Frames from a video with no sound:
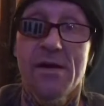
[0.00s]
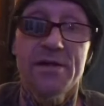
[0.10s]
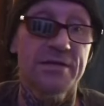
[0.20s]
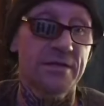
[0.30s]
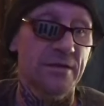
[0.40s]

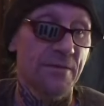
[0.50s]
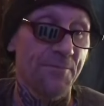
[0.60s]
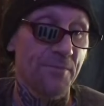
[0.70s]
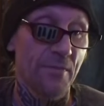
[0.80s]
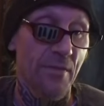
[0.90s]

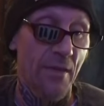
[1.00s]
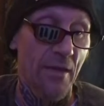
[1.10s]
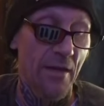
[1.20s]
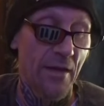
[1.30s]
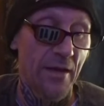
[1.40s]

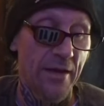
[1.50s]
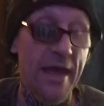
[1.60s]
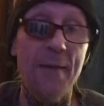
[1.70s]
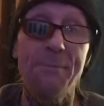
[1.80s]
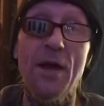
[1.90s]
You
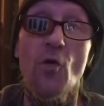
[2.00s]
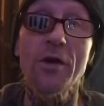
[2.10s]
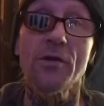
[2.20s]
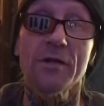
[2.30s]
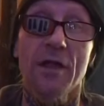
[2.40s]
can't be a
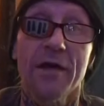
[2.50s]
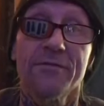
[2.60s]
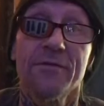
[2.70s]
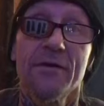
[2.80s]
quitter in life.